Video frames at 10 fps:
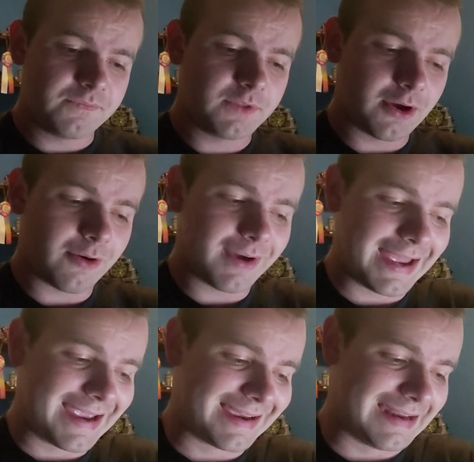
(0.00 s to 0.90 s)
though,
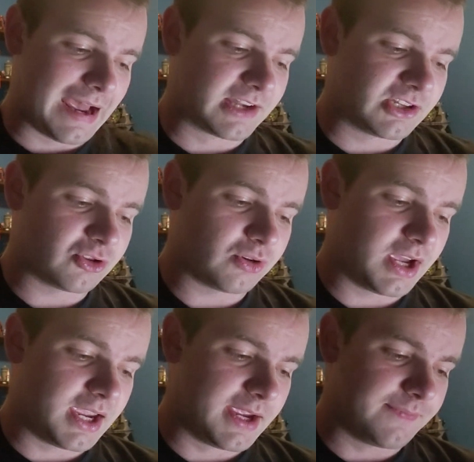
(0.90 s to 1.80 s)

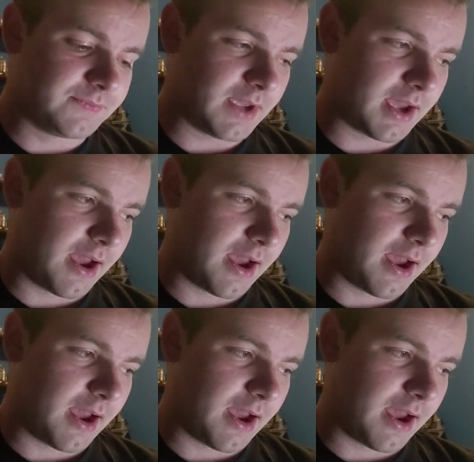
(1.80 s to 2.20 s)
and